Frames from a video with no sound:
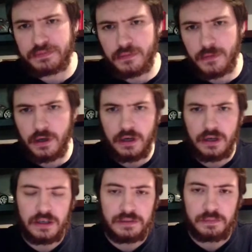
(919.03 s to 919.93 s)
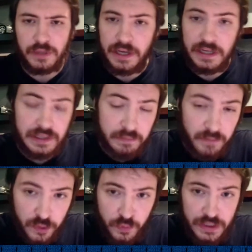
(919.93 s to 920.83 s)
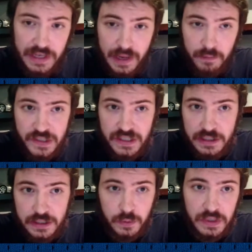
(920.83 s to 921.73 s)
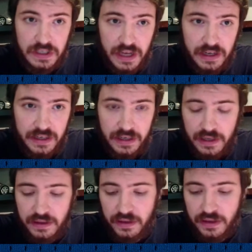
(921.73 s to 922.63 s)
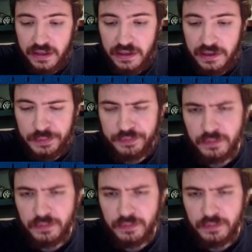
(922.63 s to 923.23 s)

playing in 3 games this weekend in the